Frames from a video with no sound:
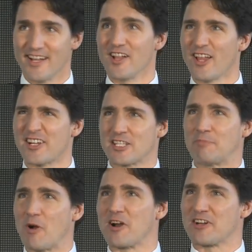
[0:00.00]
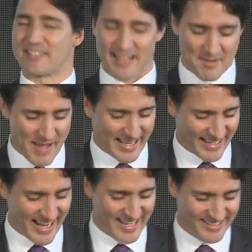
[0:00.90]
A lot of supporters of the
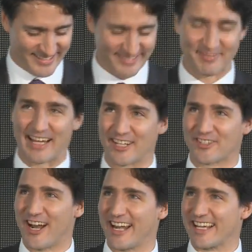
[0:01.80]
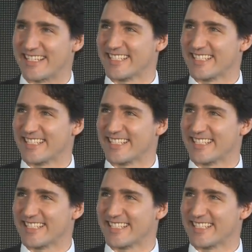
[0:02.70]
mechatronics.